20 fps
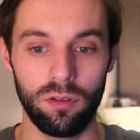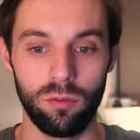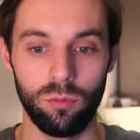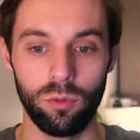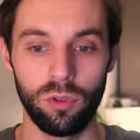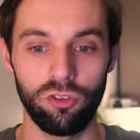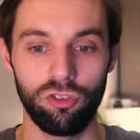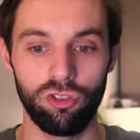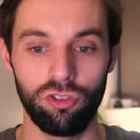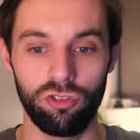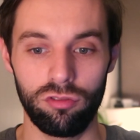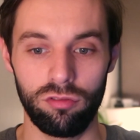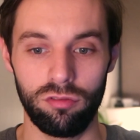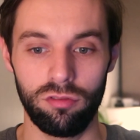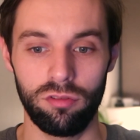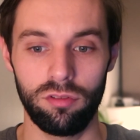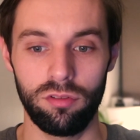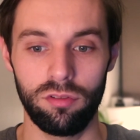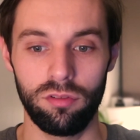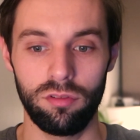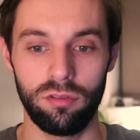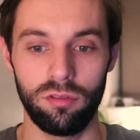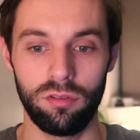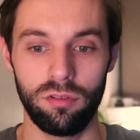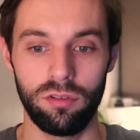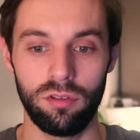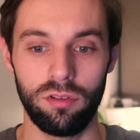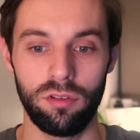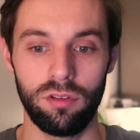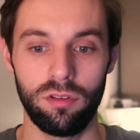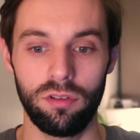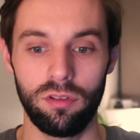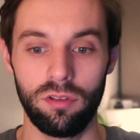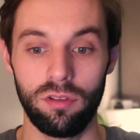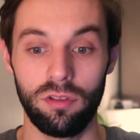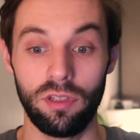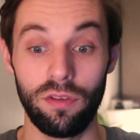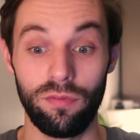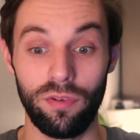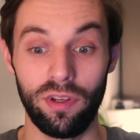which,
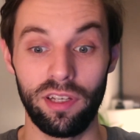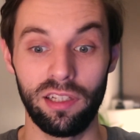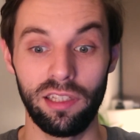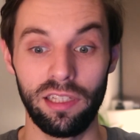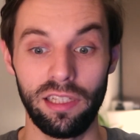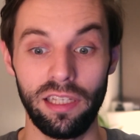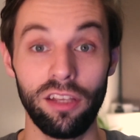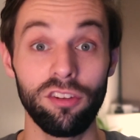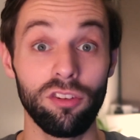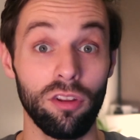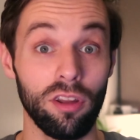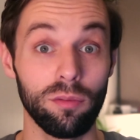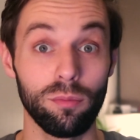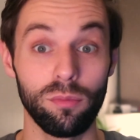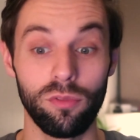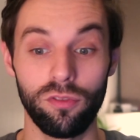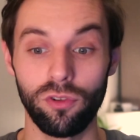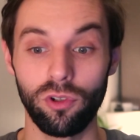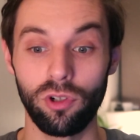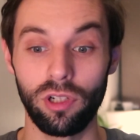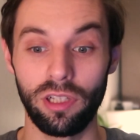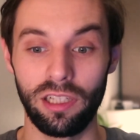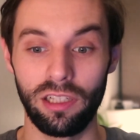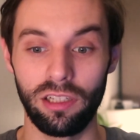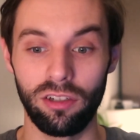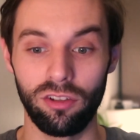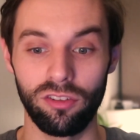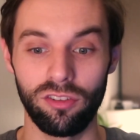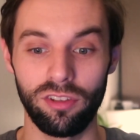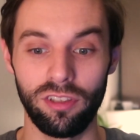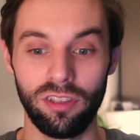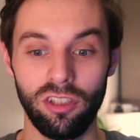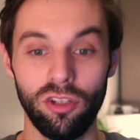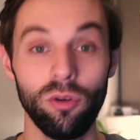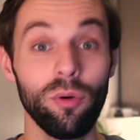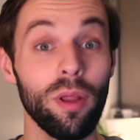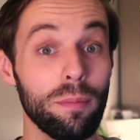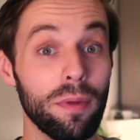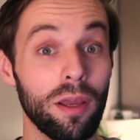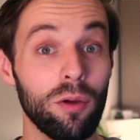if I click yes on them before clicking continue,
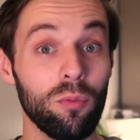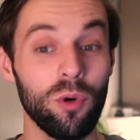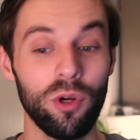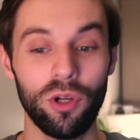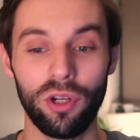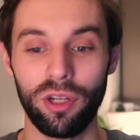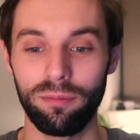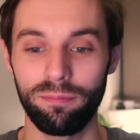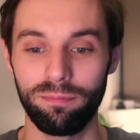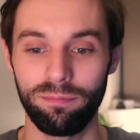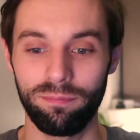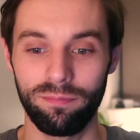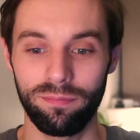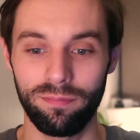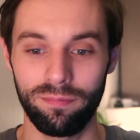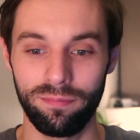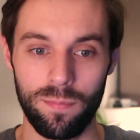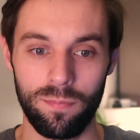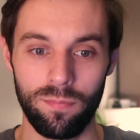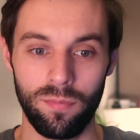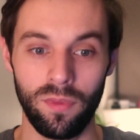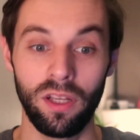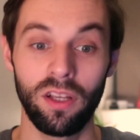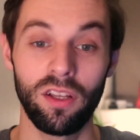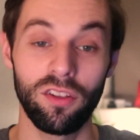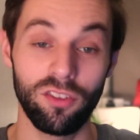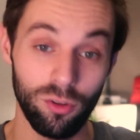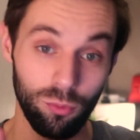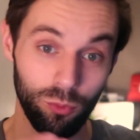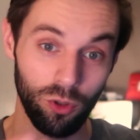that might work. So